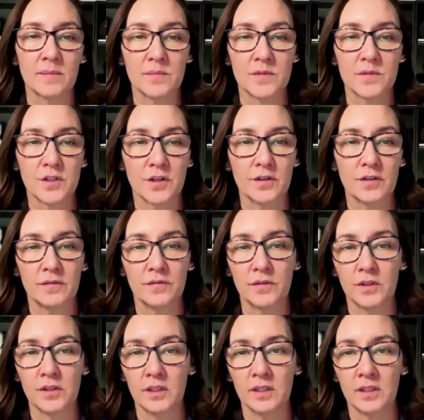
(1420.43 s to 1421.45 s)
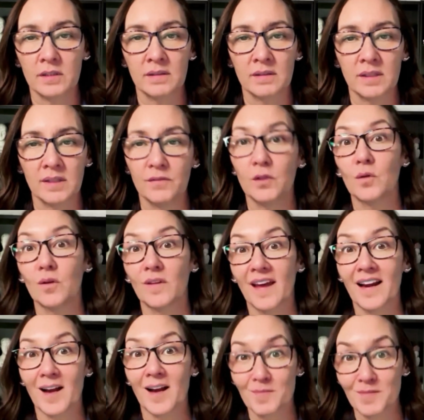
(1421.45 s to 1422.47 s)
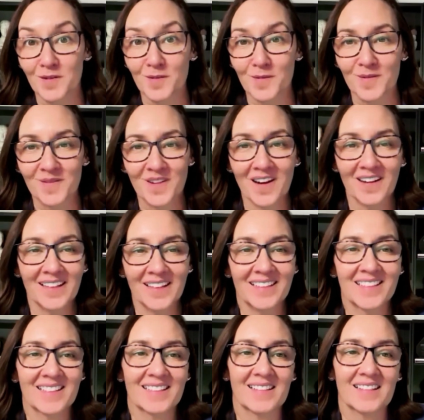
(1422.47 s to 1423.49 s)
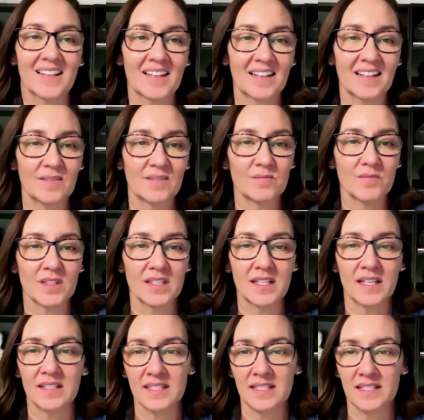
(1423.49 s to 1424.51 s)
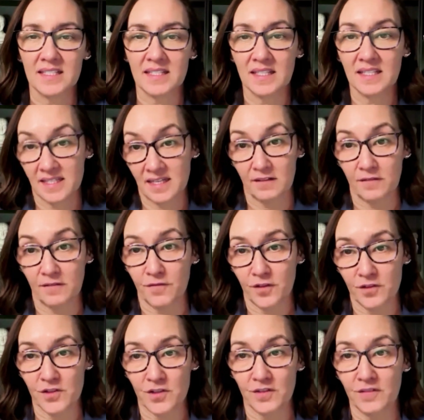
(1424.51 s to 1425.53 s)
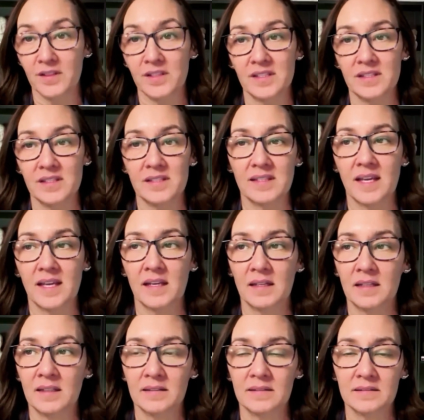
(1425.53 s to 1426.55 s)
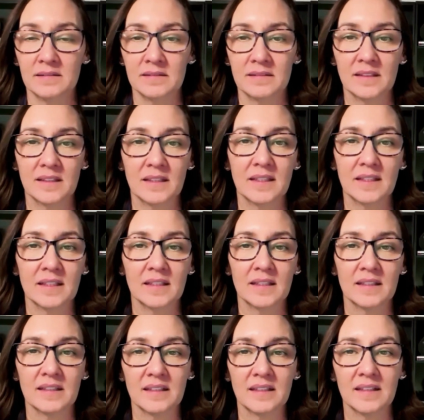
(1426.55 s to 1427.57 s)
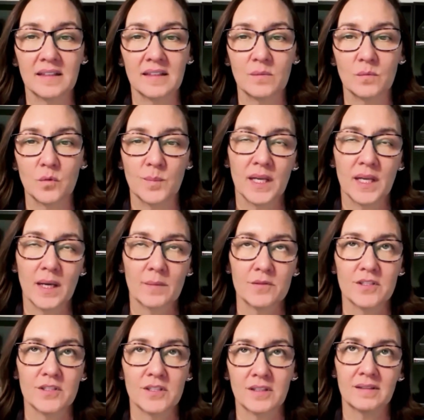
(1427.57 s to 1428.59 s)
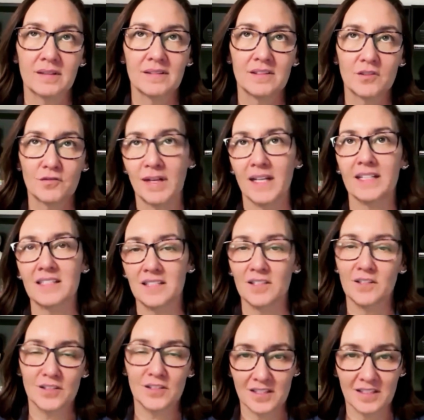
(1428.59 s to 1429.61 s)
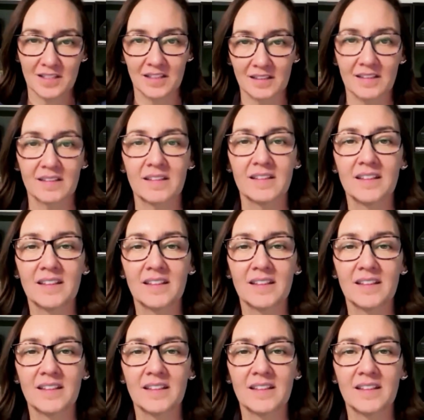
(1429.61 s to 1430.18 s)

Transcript: So if you look that up, you'll find that the telephone service that will be able to direct you to the